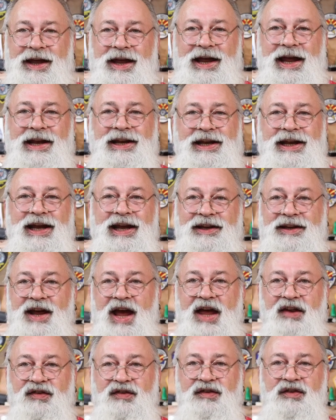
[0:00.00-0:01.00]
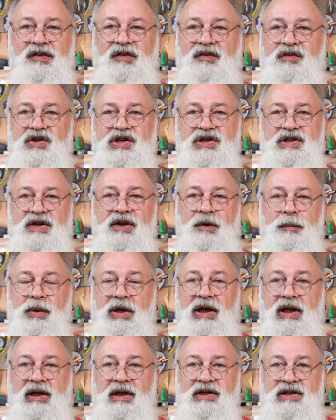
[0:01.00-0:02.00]
And again, guys, this is just gonna
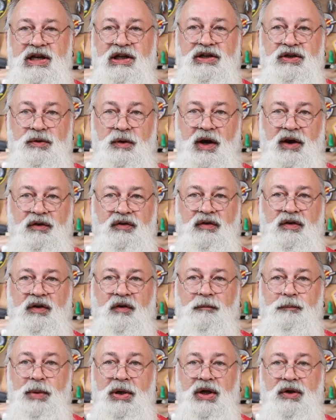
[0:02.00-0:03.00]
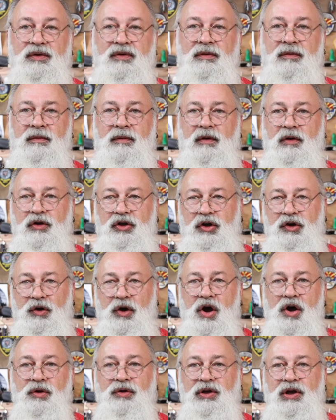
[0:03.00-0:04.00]
be a continuation of building
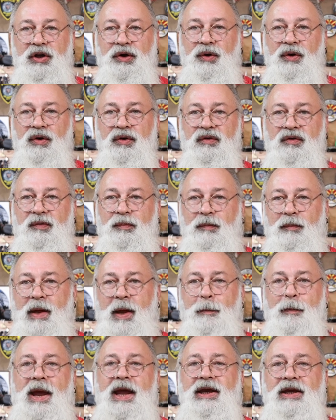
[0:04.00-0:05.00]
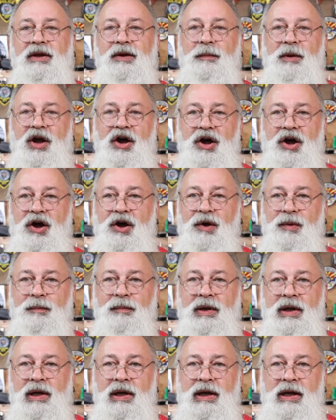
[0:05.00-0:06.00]
your own lures, making them at
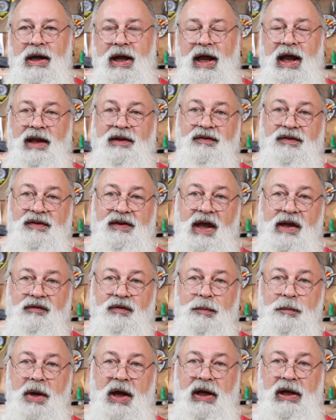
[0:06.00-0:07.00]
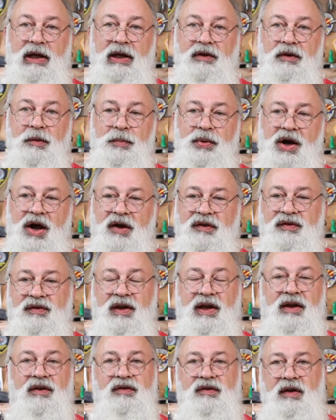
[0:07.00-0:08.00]
home, and saving money in the
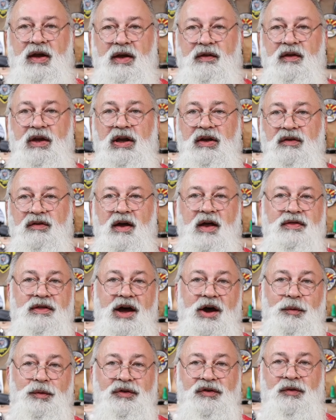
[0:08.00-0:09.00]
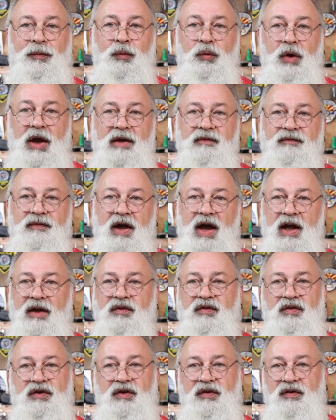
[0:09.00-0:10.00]
process. And these I thought were some great
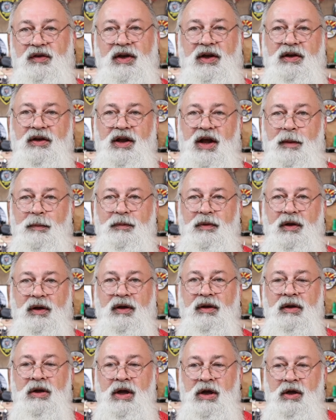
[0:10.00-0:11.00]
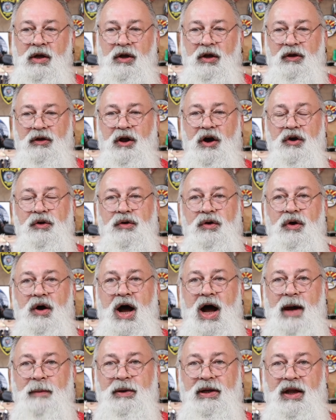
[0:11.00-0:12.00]
finds, just hitting up the local
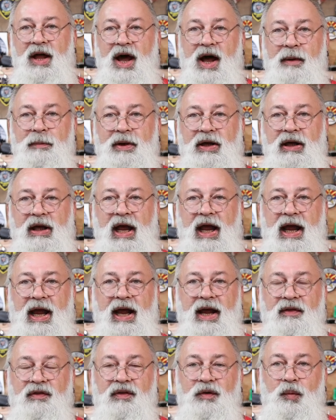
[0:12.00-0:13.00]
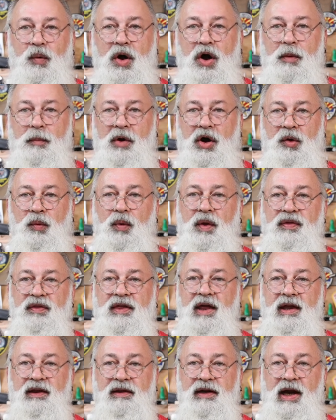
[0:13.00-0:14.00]
Hobby Lobby and the Walmart. One
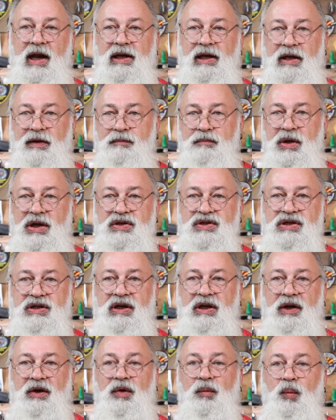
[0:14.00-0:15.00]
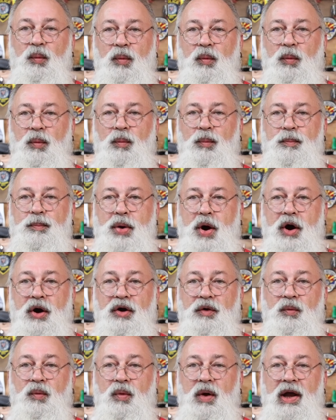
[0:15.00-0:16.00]
thing that I didn't mention and part
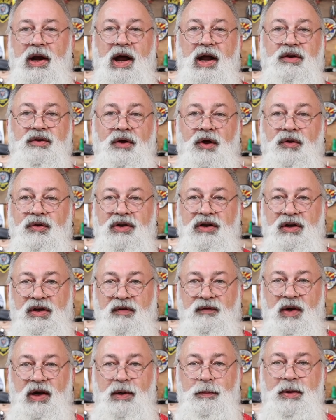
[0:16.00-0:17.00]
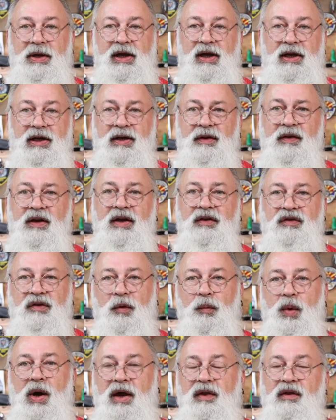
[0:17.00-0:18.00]
of what I told you at the very beginning of this, a
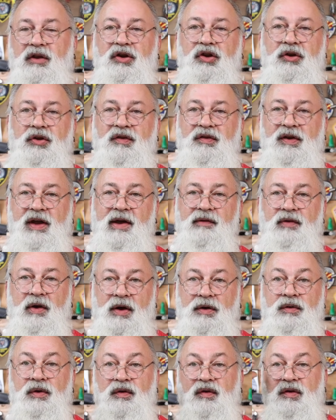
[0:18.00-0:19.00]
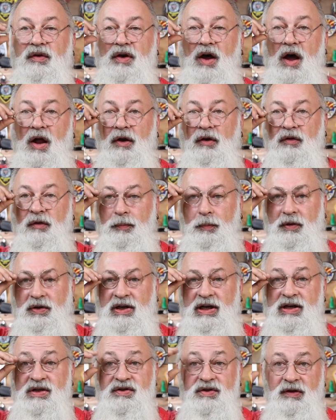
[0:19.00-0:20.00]
way that you could save hundreds of dollars
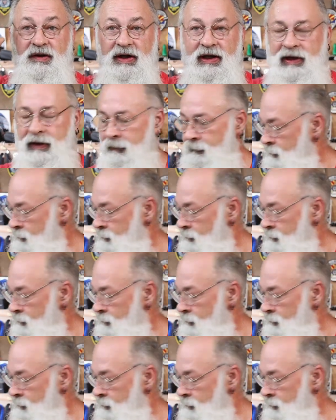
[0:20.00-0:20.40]
potentially,